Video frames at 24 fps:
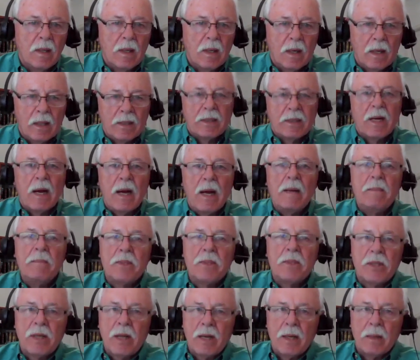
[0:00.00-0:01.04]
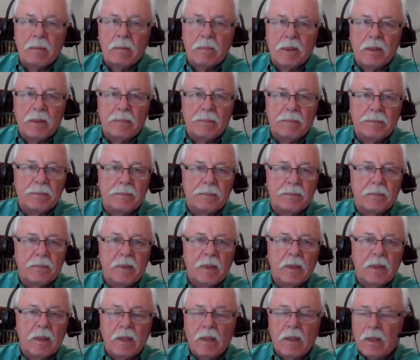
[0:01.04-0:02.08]
A timestamp.
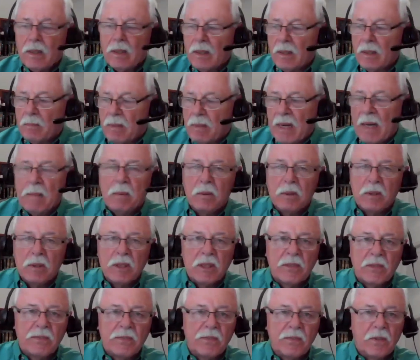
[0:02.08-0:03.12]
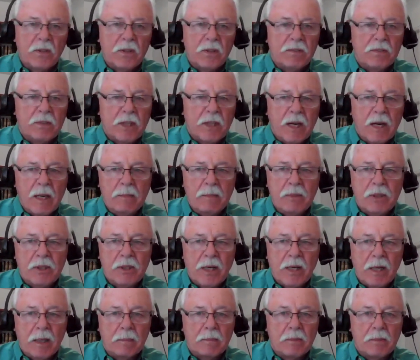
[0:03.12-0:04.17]
The Bible is full of
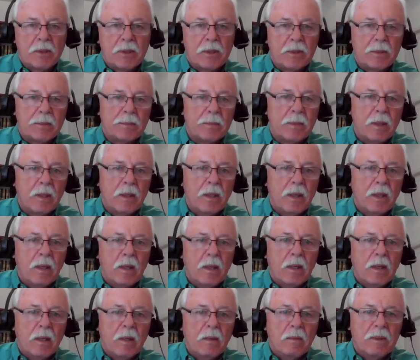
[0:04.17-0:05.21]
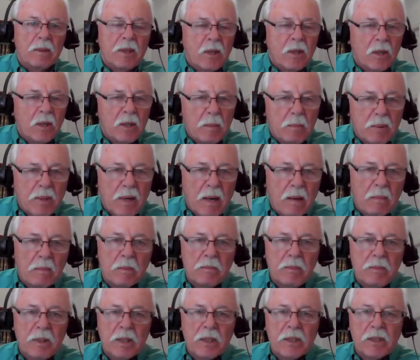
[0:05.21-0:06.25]
timestamps. The only
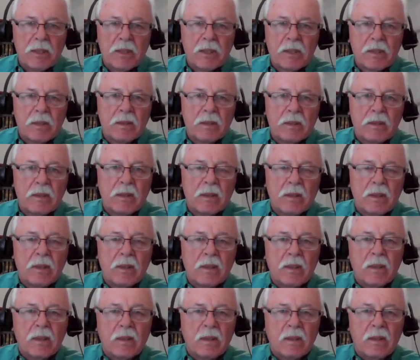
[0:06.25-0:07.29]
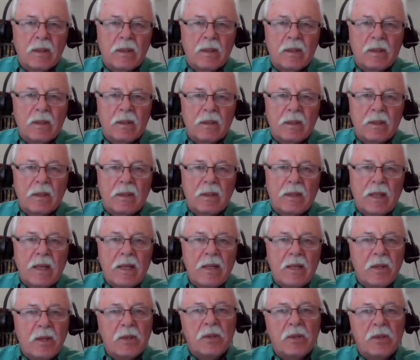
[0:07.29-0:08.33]
problem is they
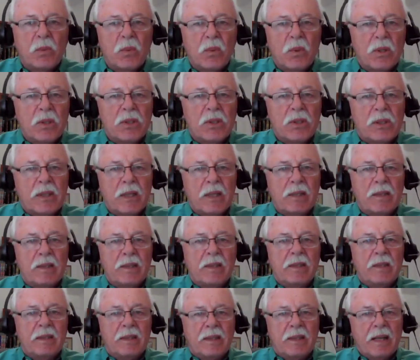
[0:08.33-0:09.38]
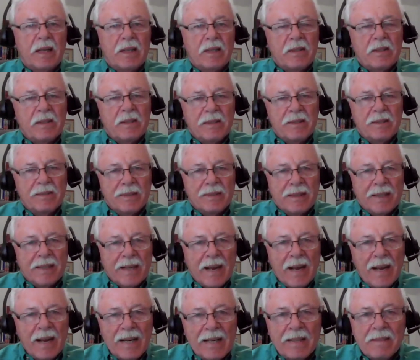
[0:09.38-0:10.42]
use words that that
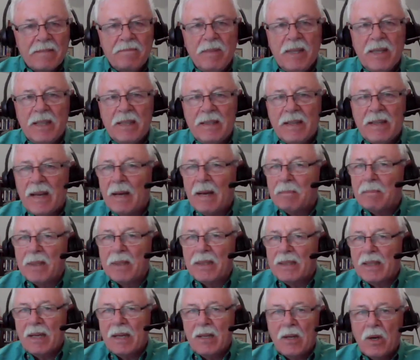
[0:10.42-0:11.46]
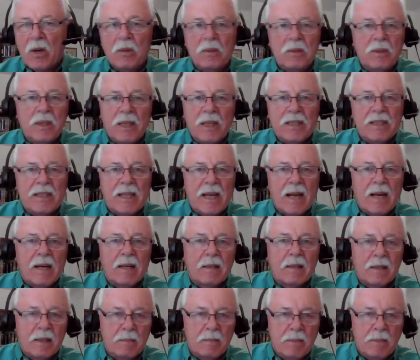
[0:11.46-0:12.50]
kind of mean that, but they don't
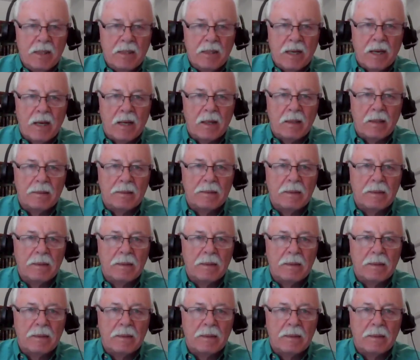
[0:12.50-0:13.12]
exactly mean that.